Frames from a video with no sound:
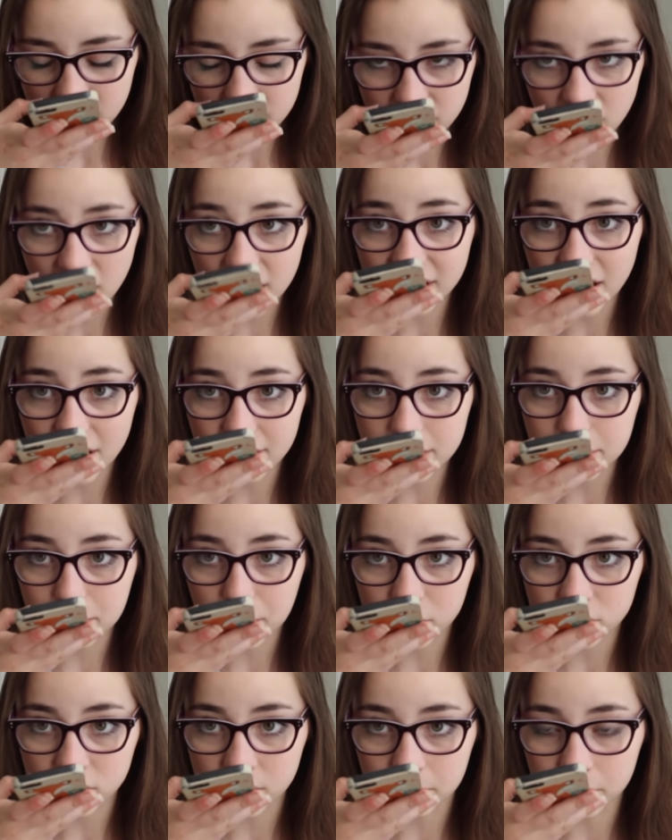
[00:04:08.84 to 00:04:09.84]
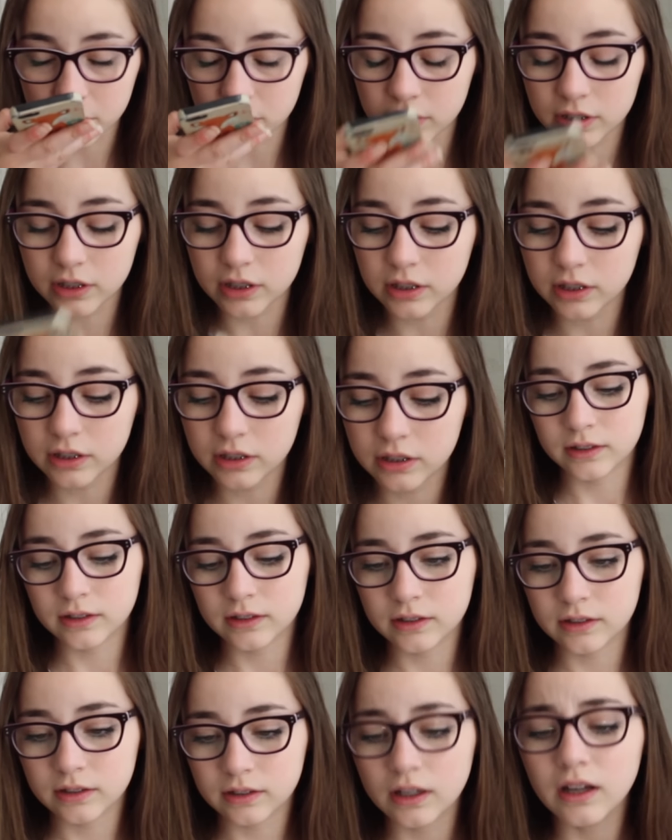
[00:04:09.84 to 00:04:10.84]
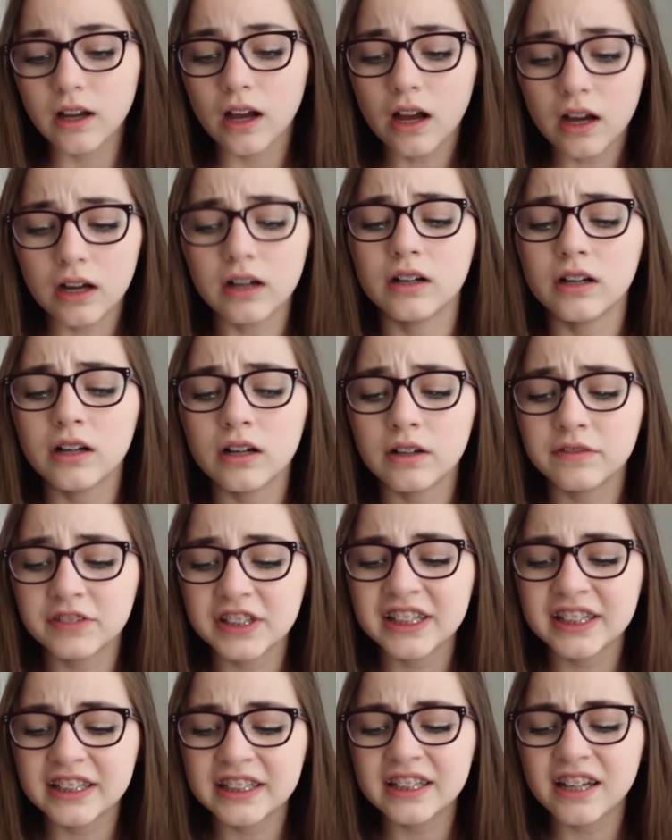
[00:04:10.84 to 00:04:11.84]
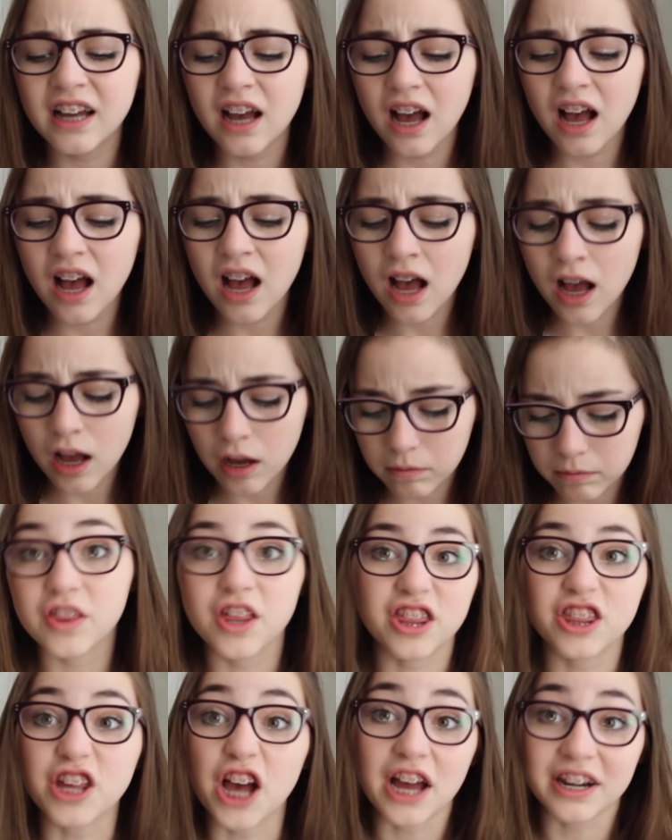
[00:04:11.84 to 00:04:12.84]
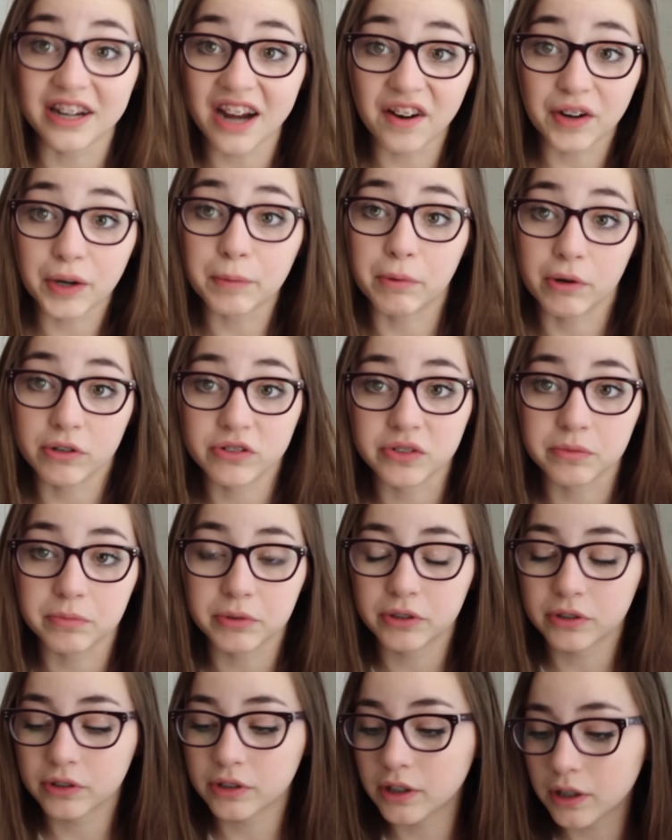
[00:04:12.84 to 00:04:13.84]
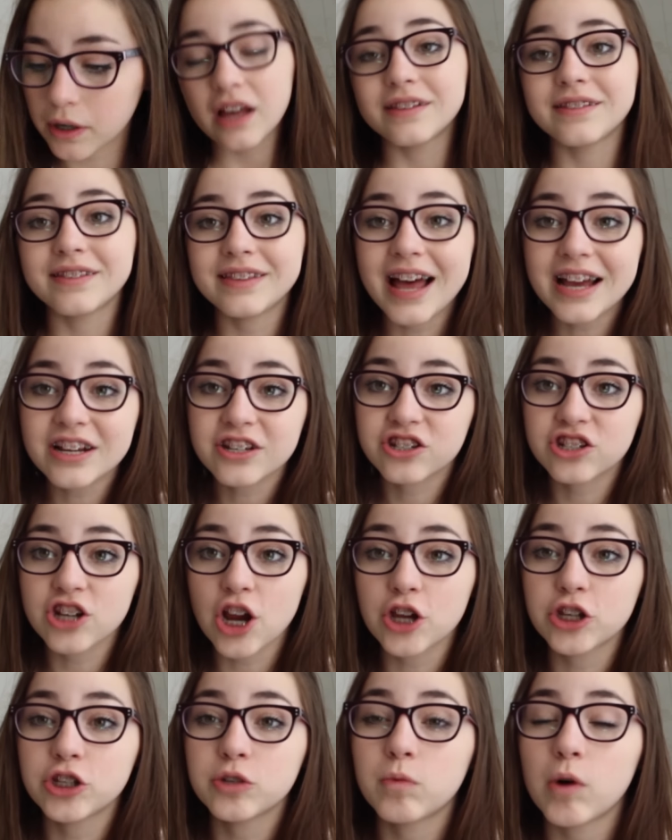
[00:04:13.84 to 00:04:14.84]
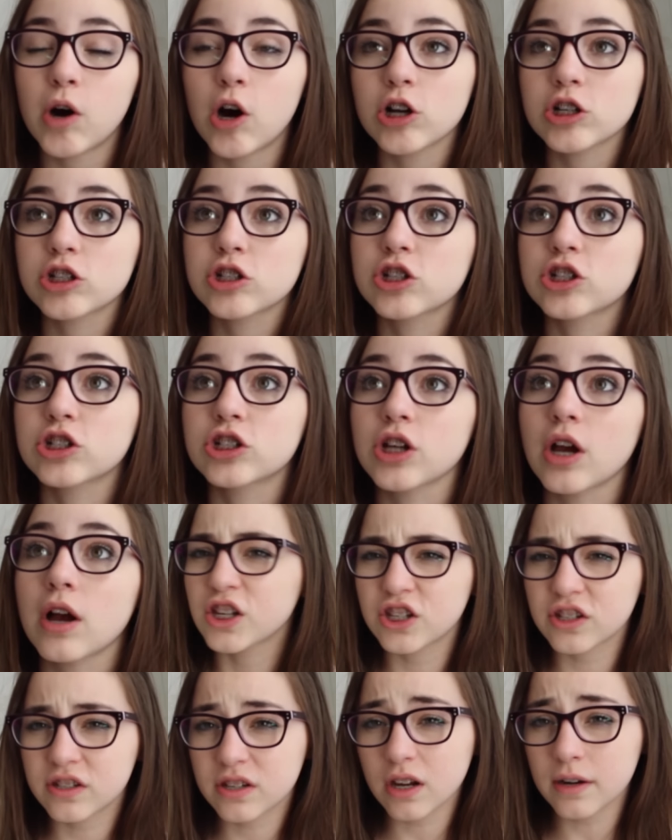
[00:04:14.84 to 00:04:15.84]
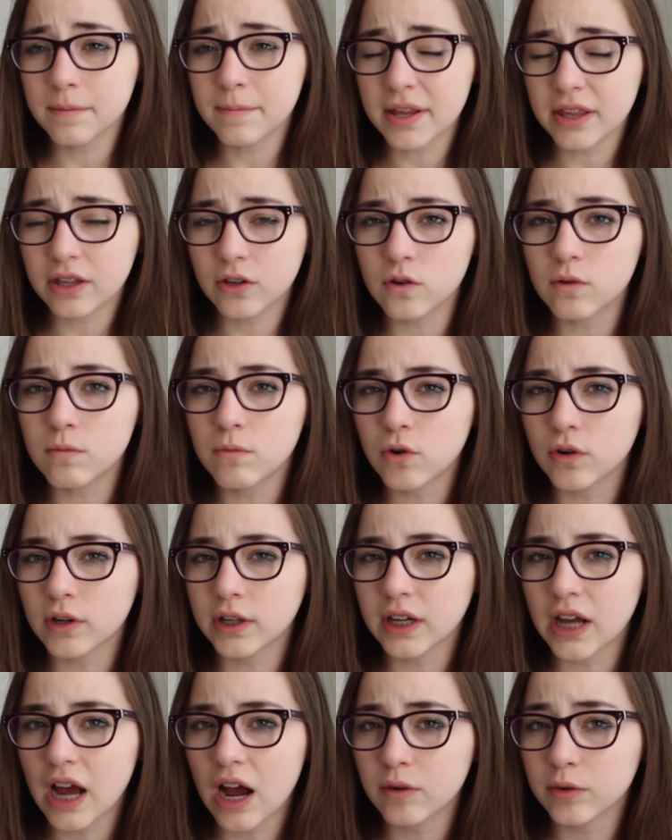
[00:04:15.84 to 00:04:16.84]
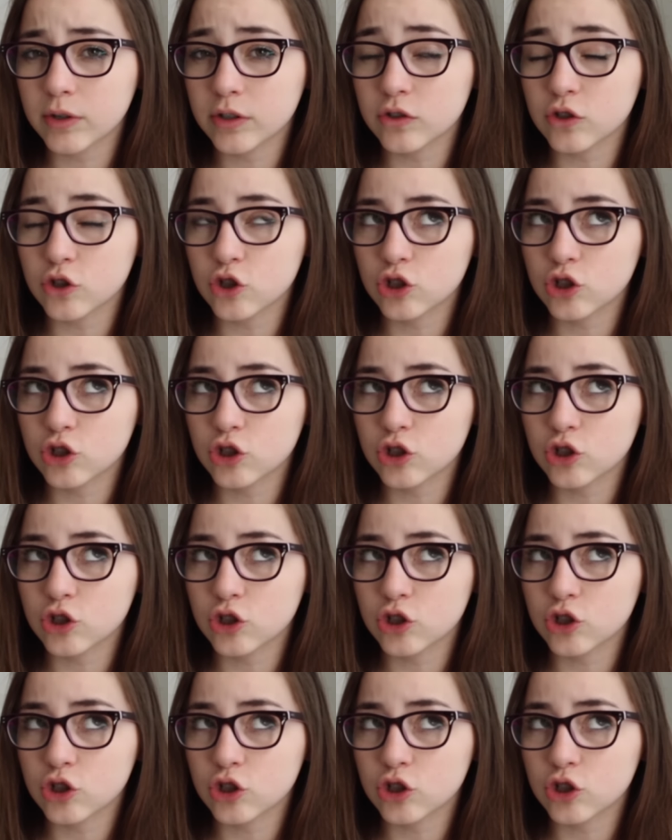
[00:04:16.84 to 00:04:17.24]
third Harry Potter book? Hurry up. The third Harry Potter book. Last show you watched. Does Good Mythical Morning count as a